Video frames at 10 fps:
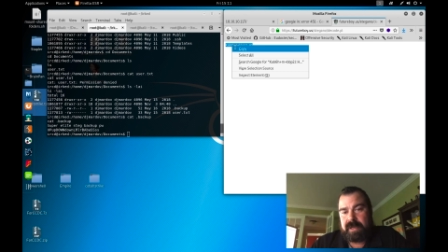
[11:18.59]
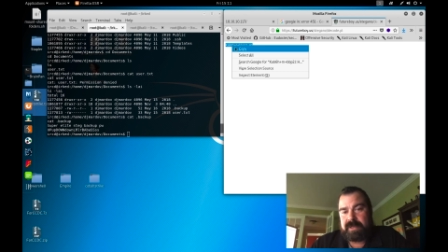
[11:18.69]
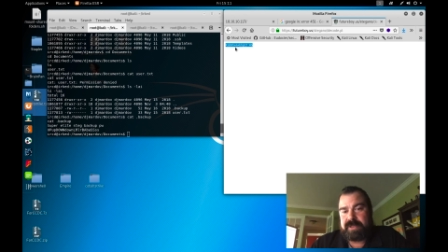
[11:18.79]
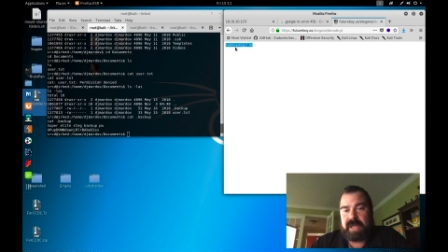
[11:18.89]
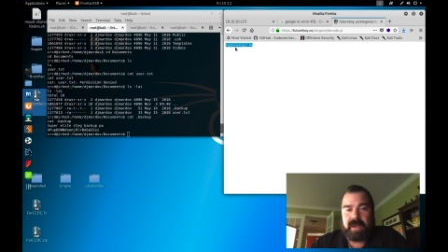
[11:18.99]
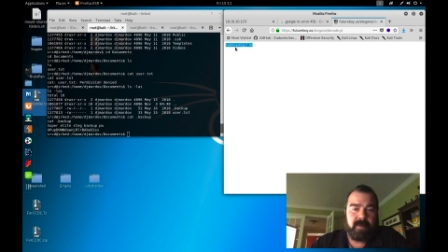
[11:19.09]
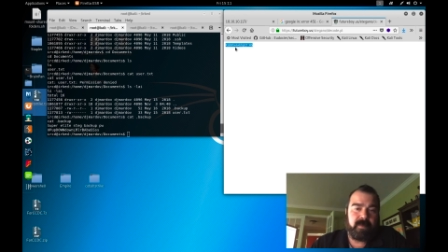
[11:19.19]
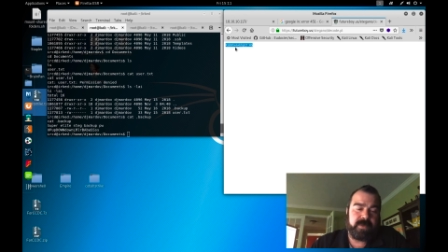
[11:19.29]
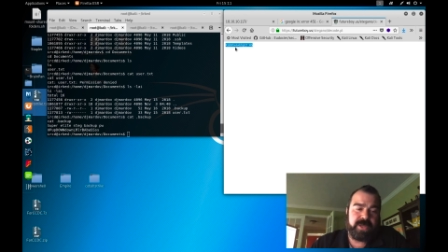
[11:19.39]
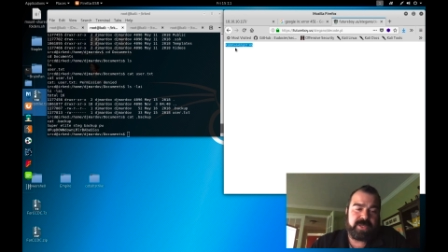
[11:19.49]
So
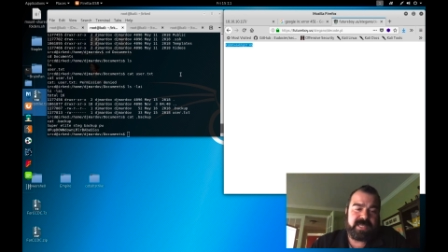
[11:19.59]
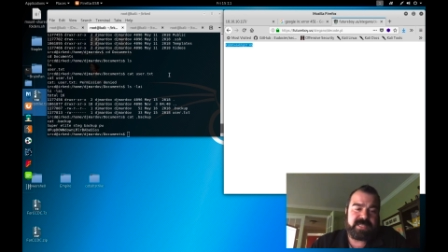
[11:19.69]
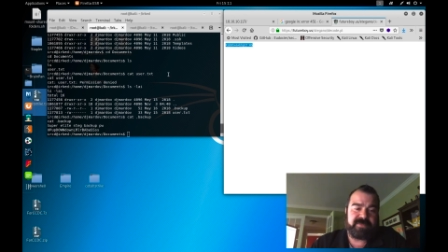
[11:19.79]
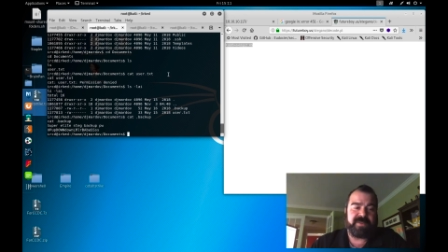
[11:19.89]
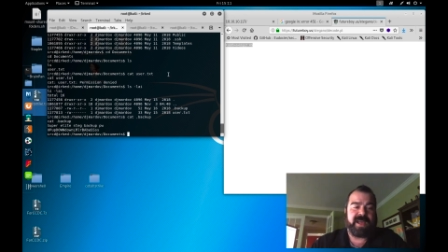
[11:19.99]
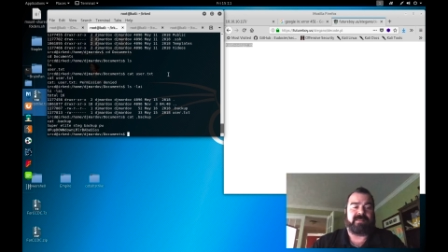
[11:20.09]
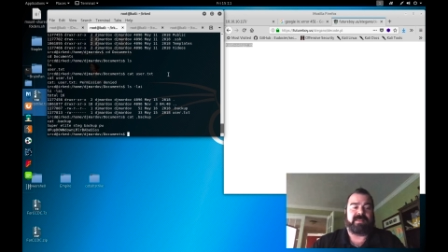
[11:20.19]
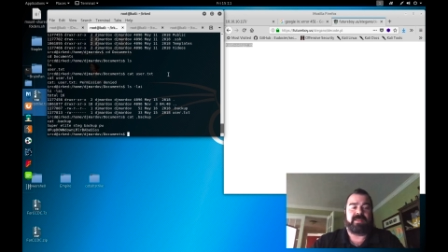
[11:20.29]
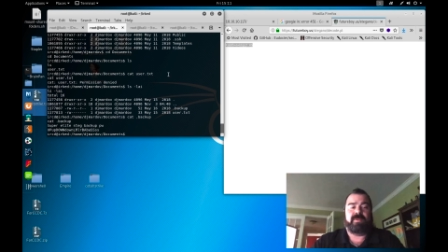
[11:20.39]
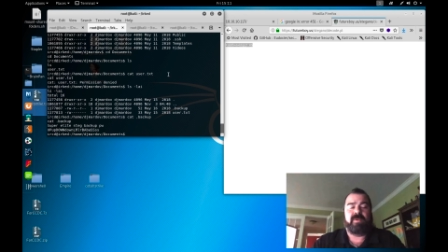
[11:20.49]
using this
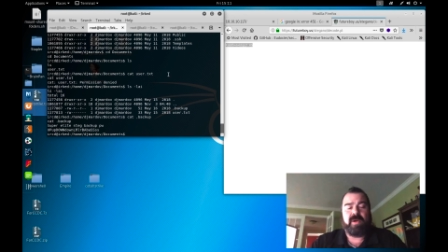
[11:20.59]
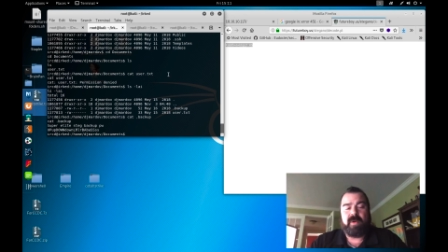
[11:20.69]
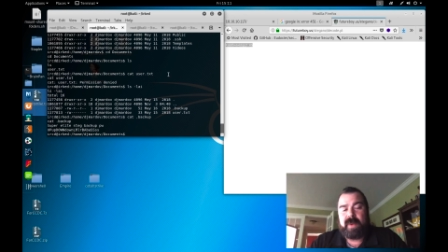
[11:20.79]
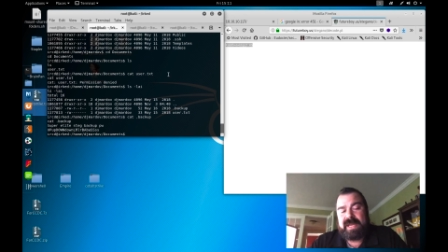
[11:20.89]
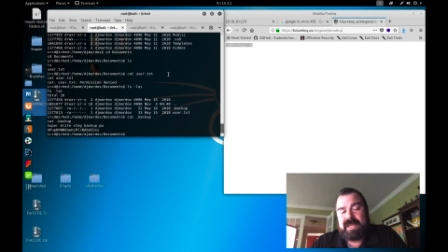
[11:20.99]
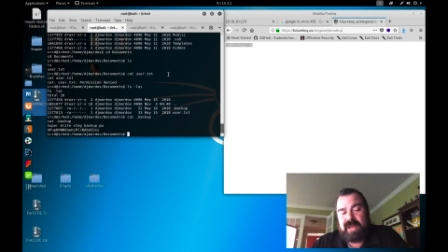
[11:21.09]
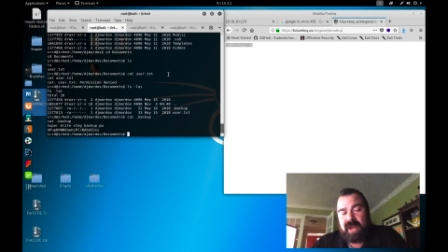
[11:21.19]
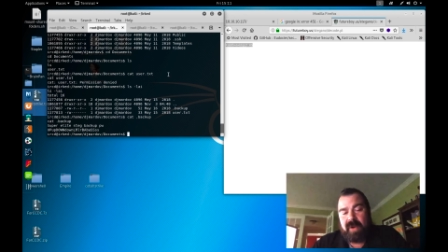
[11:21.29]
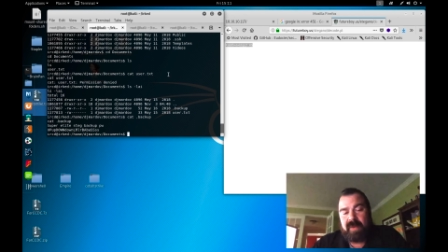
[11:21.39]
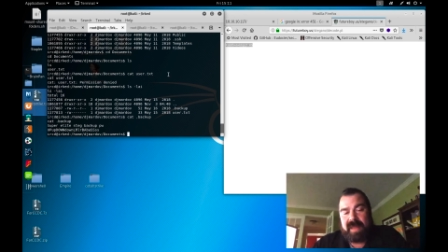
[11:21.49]
value, we
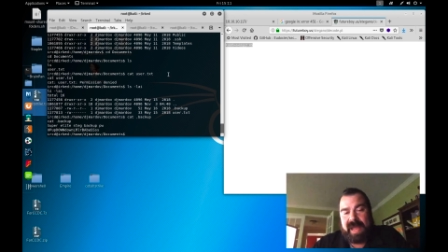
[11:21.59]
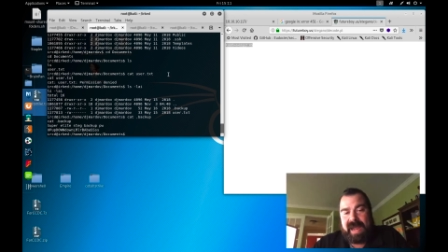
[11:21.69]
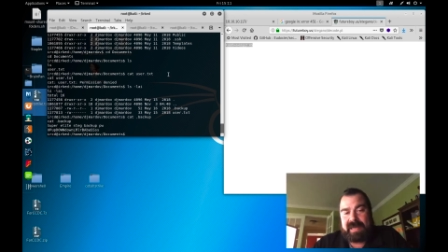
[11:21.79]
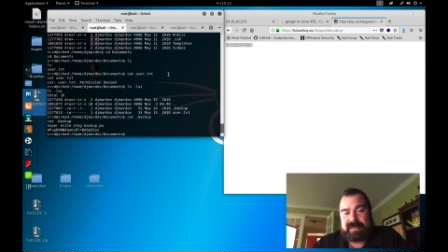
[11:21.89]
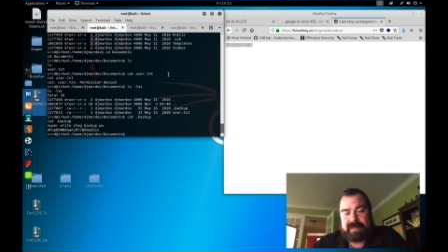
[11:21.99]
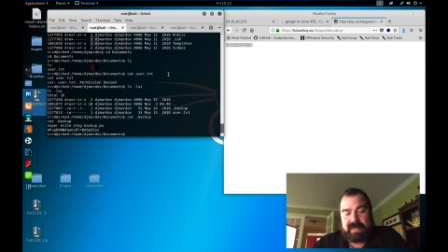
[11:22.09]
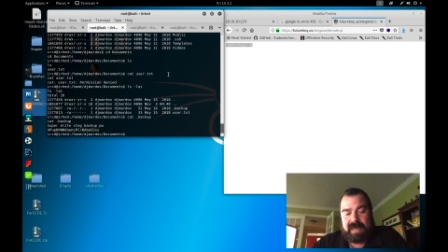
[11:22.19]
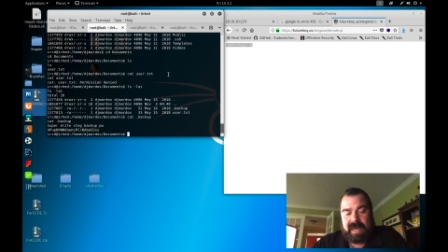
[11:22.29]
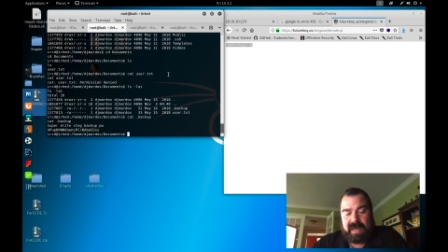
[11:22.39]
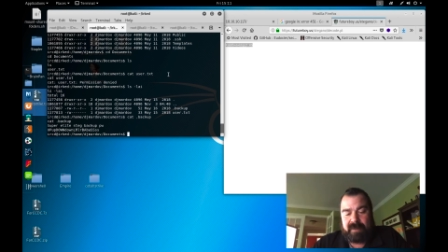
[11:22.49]
know that
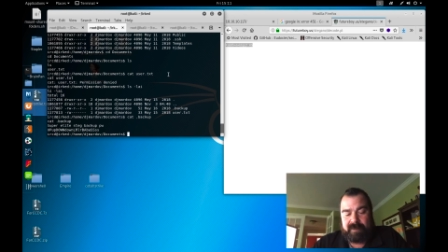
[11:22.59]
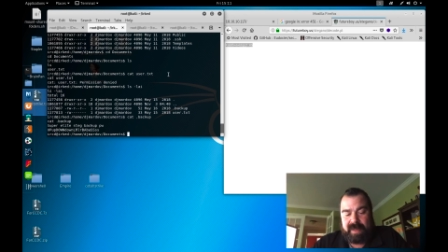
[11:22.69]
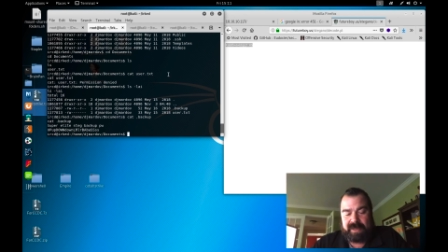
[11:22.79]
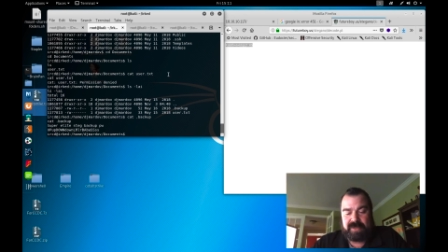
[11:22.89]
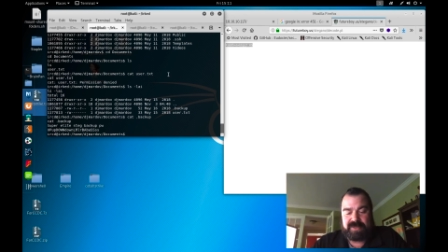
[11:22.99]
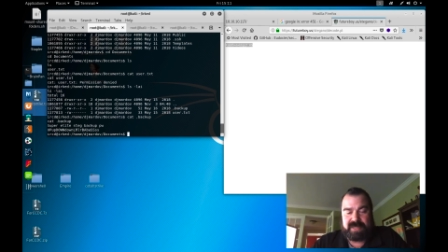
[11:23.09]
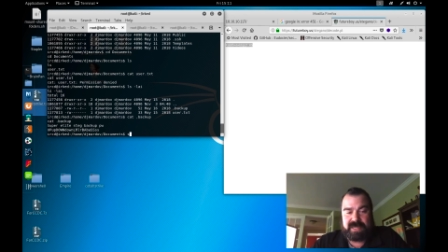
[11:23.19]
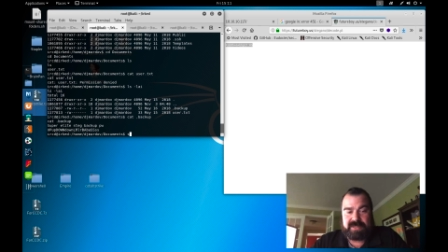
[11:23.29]
that user's there.